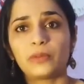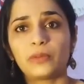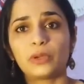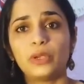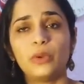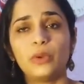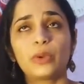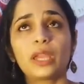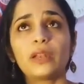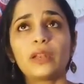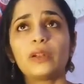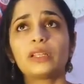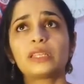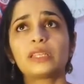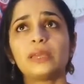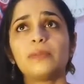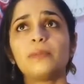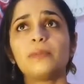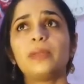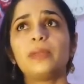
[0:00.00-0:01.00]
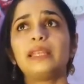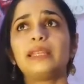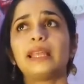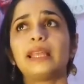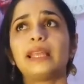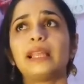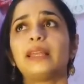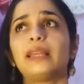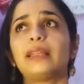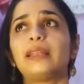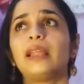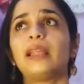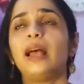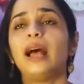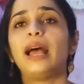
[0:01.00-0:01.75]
So you cannot simply tell that